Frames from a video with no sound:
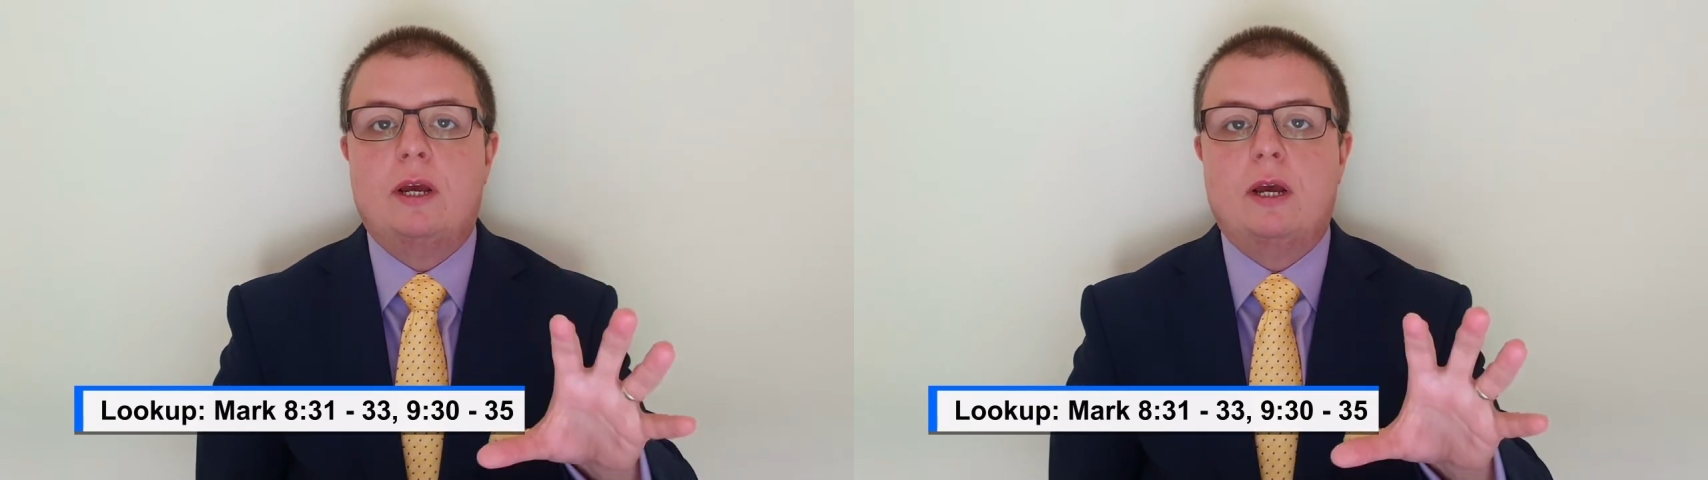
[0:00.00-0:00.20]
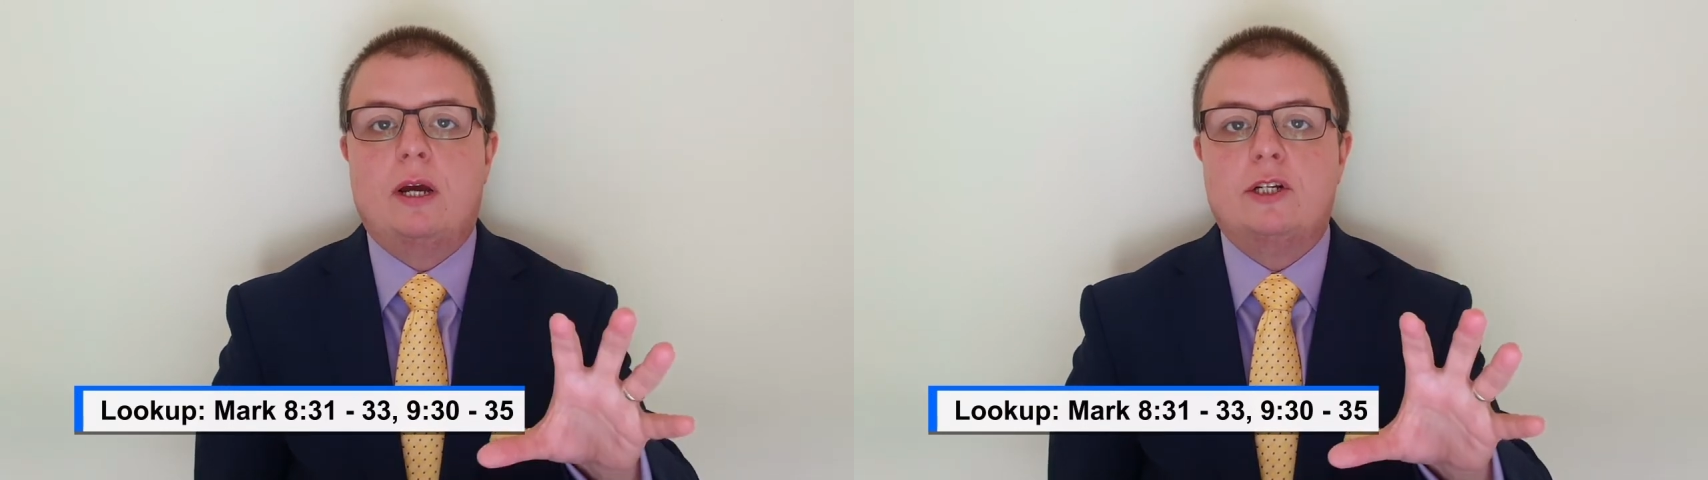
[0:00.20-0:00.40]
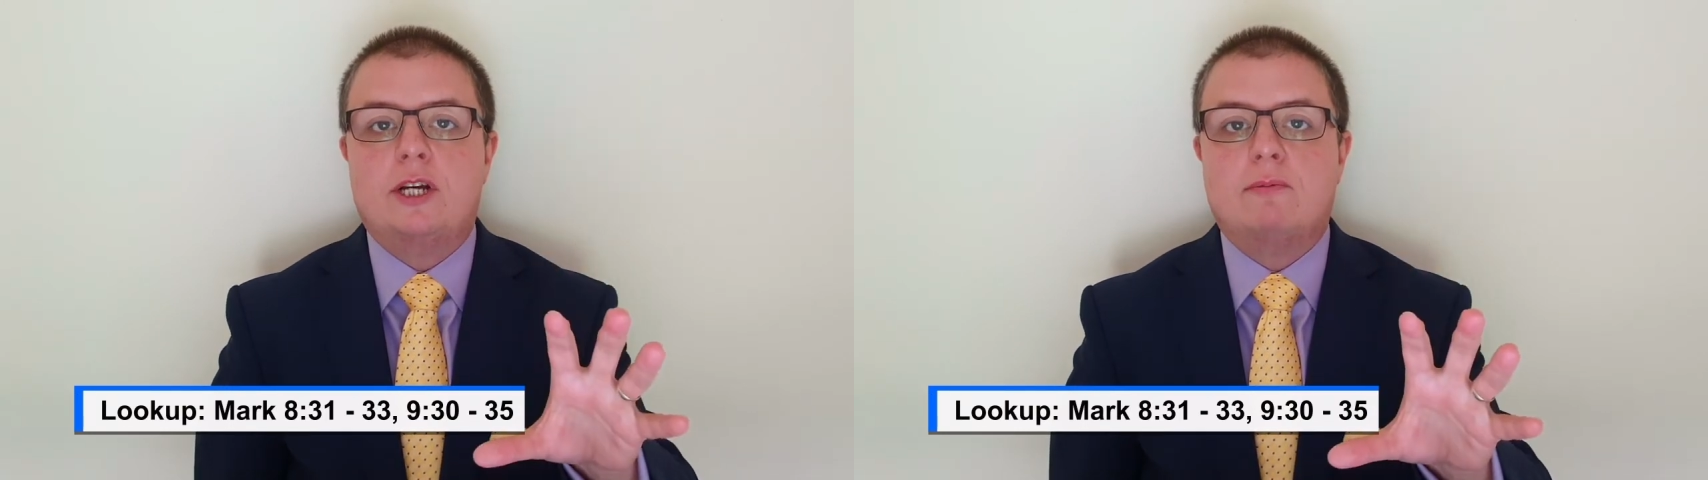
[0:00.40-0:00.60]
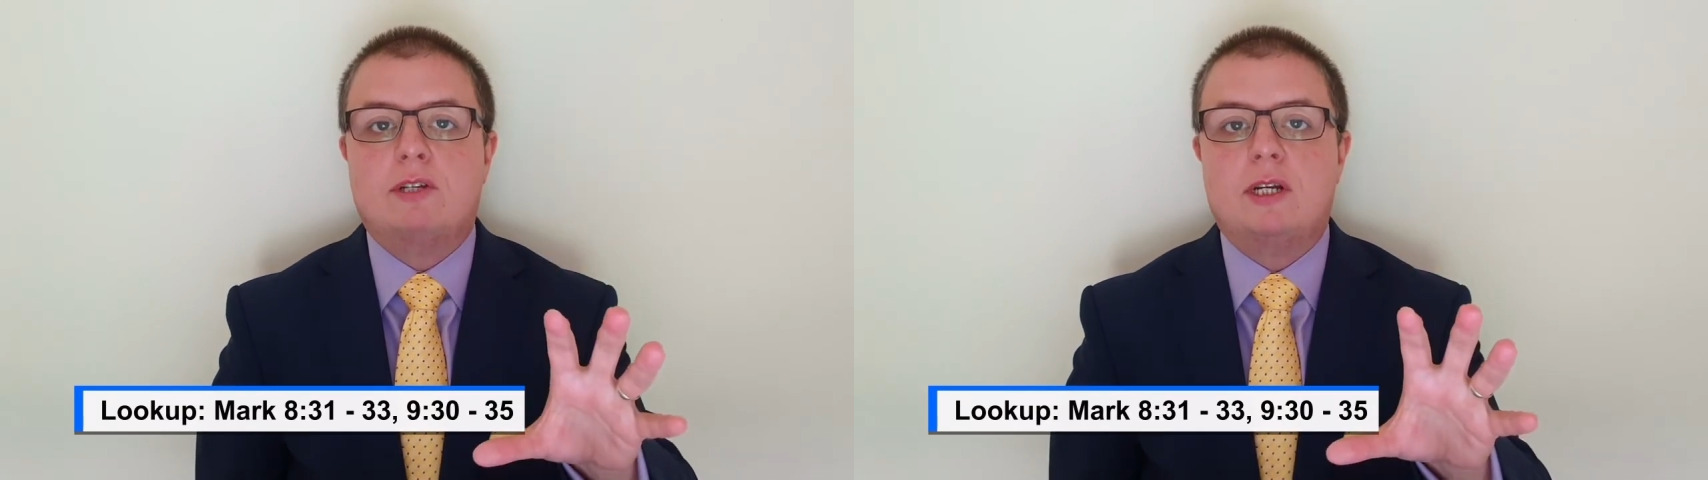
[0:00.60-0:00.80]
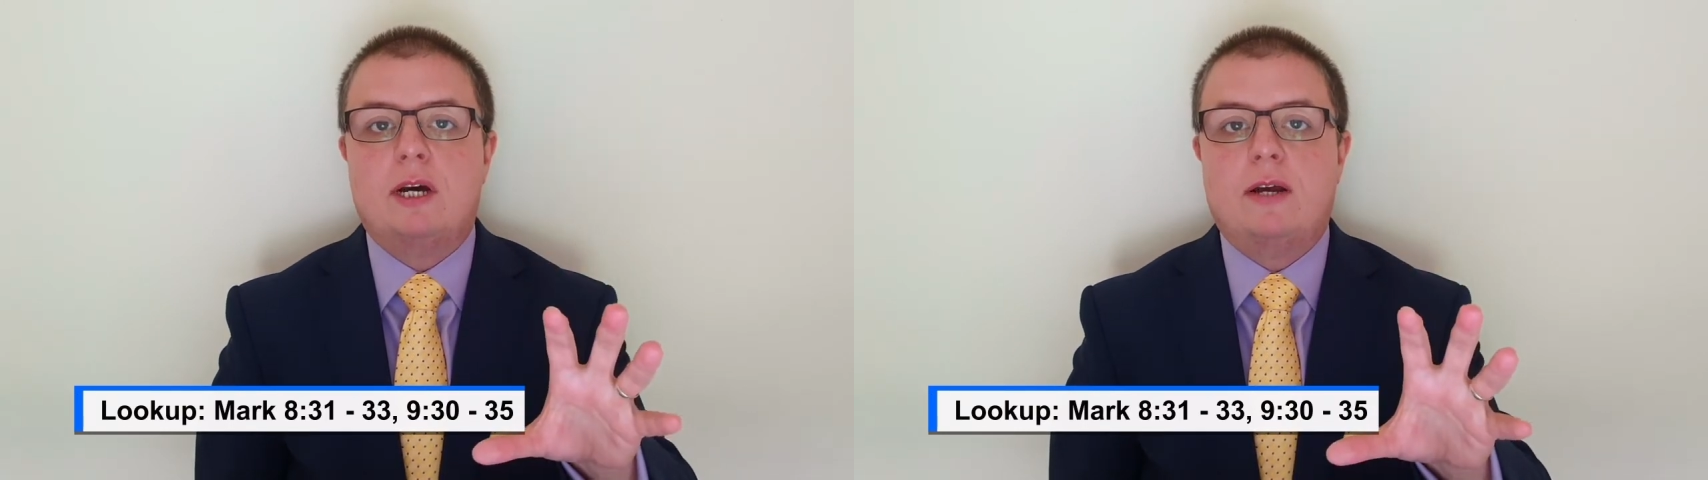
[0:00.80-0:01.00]
and
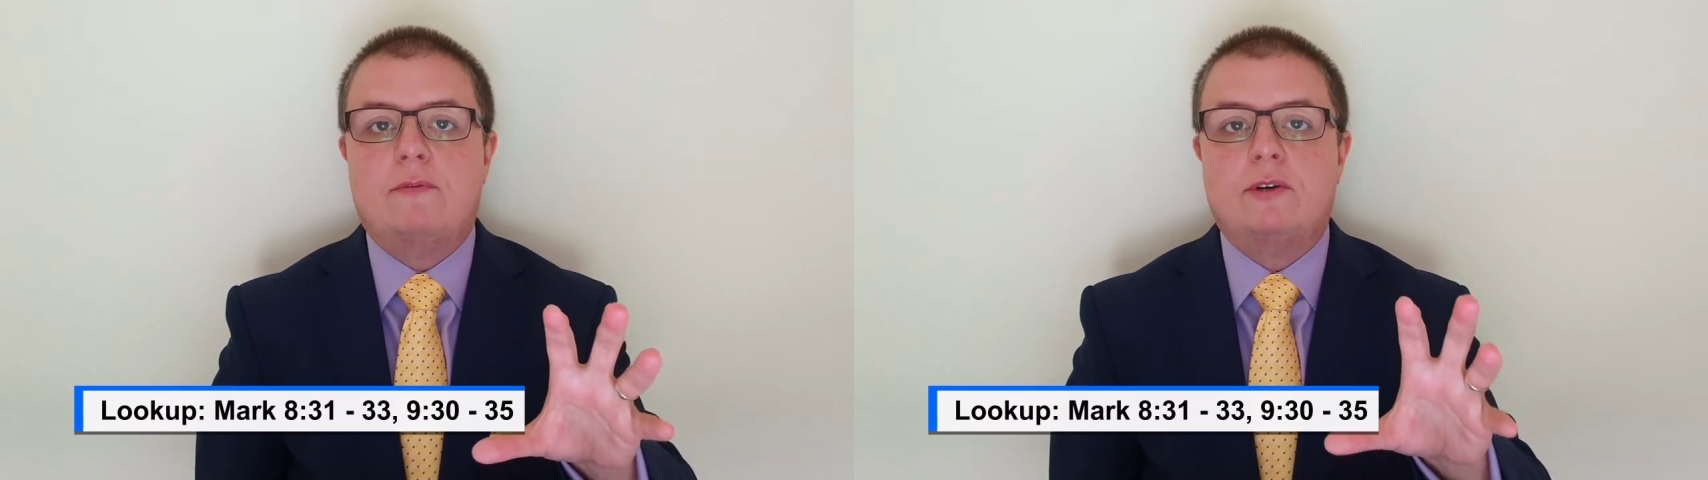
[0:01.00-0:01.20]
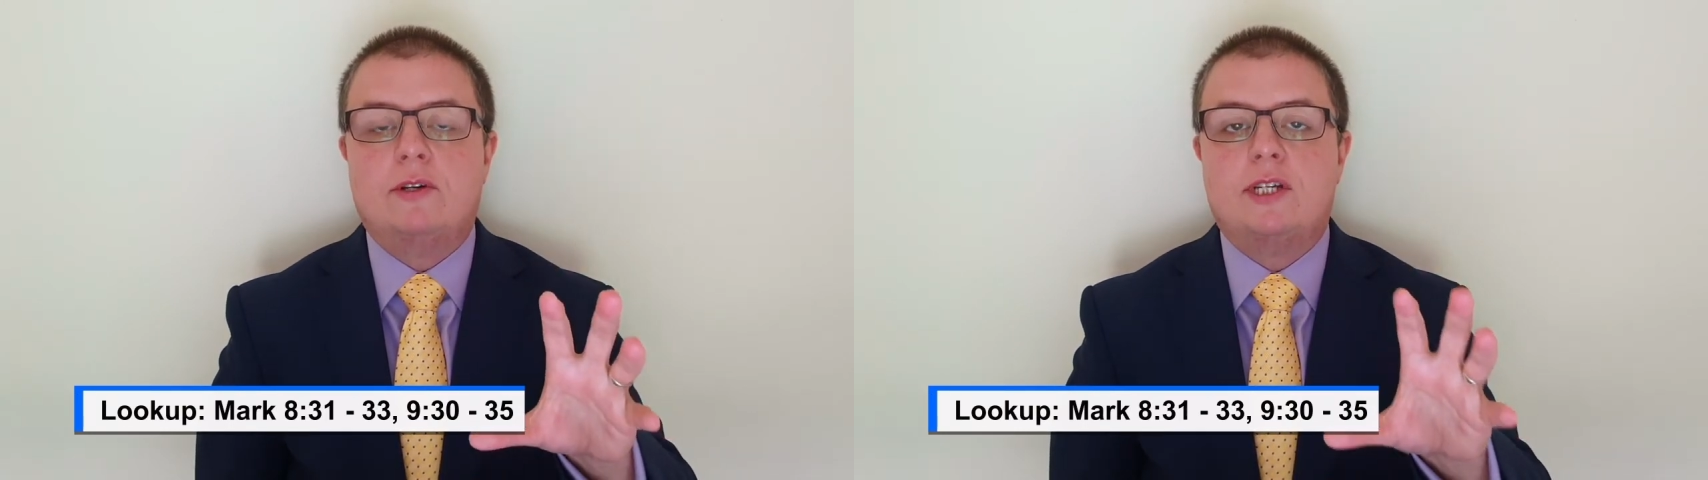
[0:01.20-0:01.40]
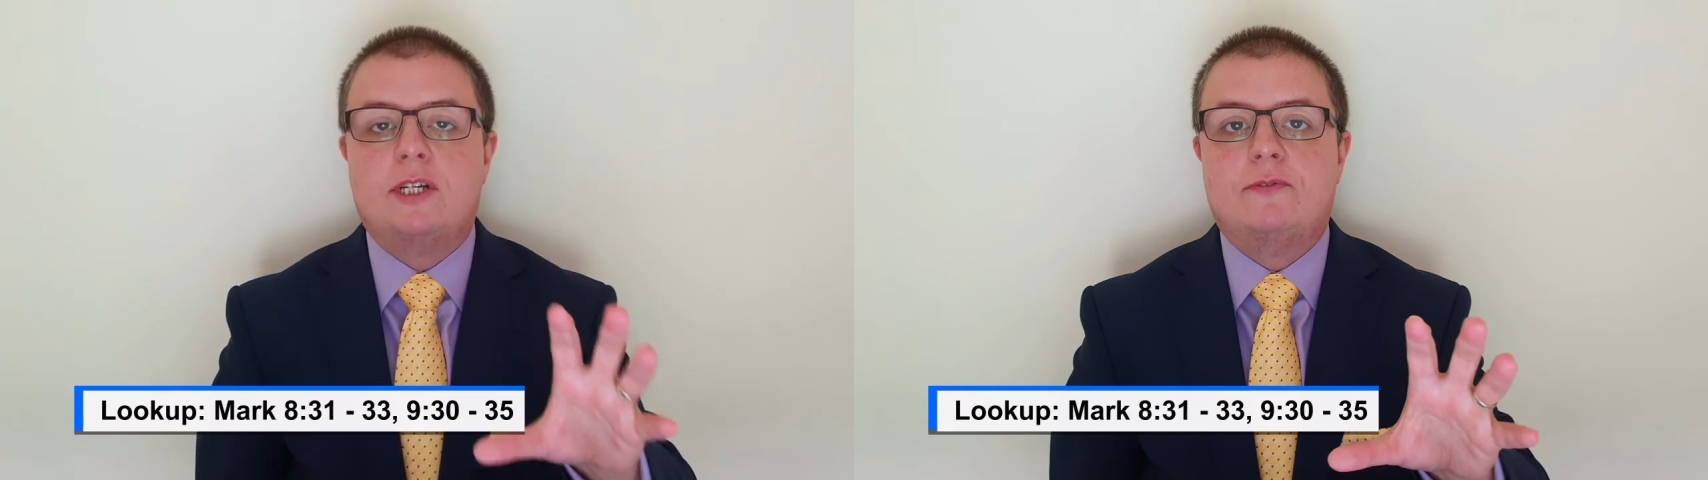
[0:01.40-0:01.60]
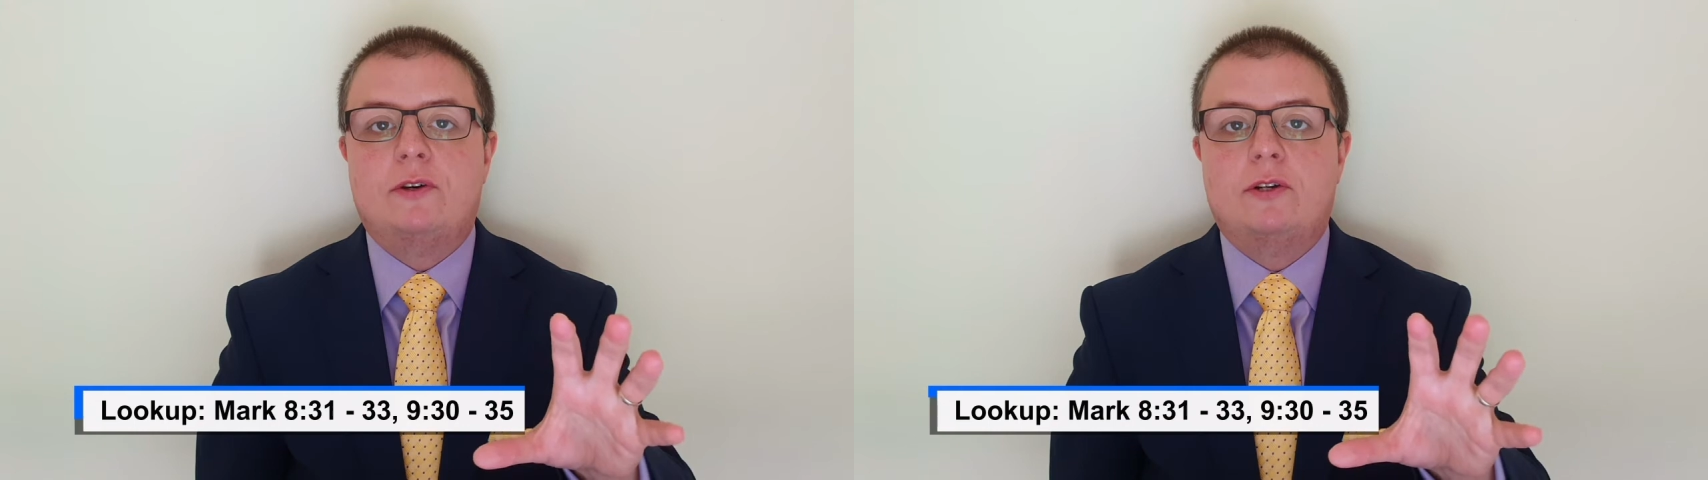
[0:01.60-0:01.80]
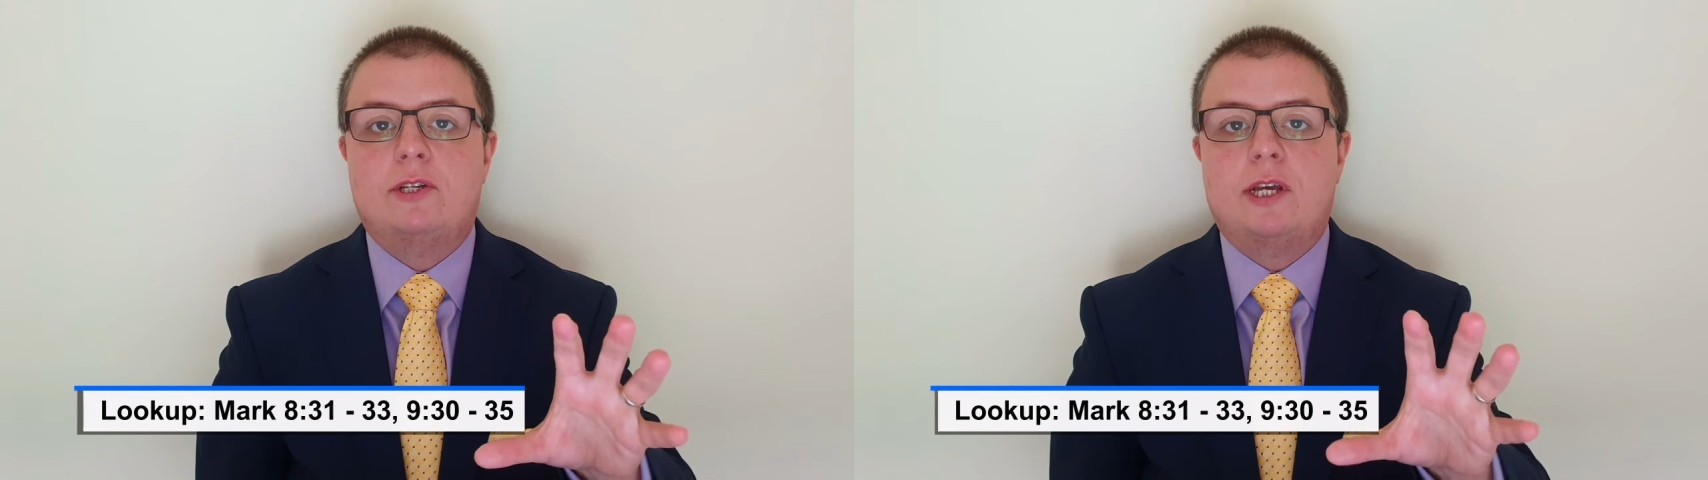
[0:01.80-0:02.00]
chapter 9, verses
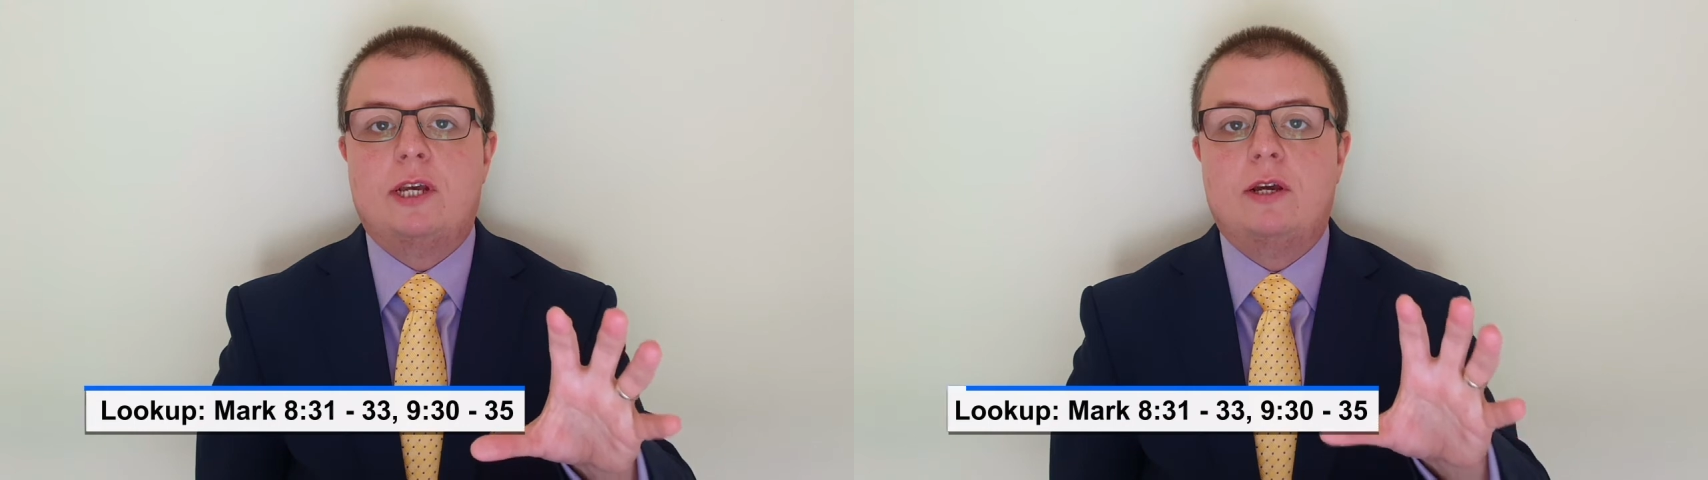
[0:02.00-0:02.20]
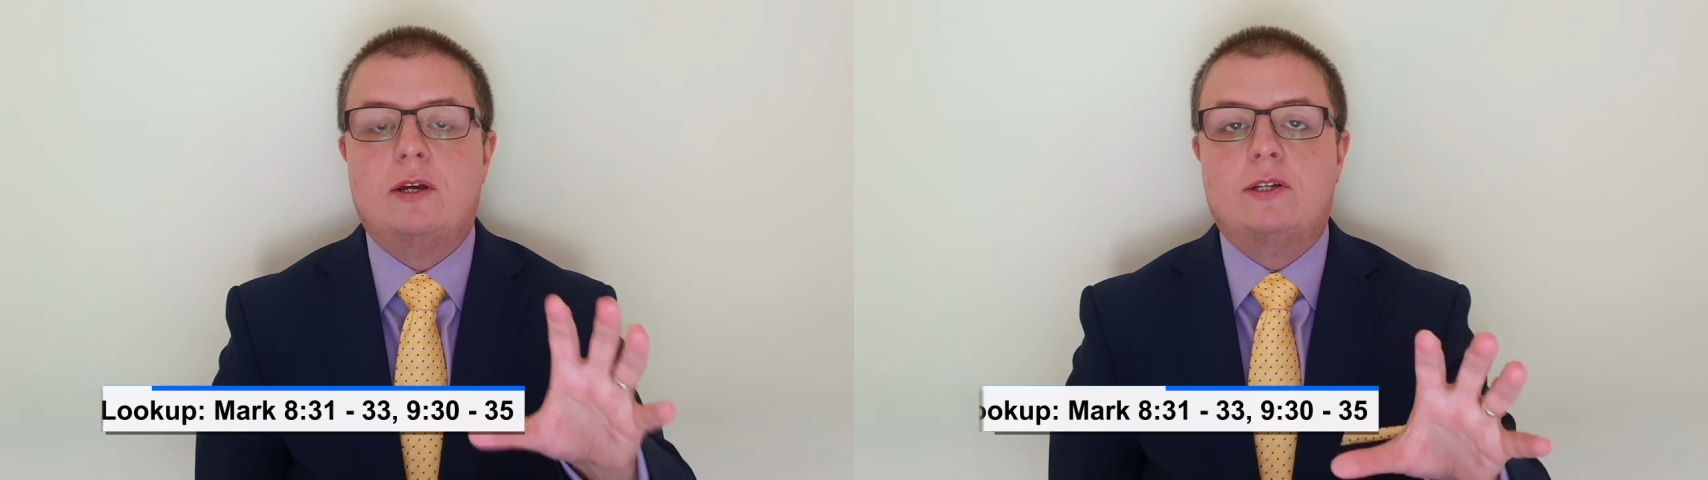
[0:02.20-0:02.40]
30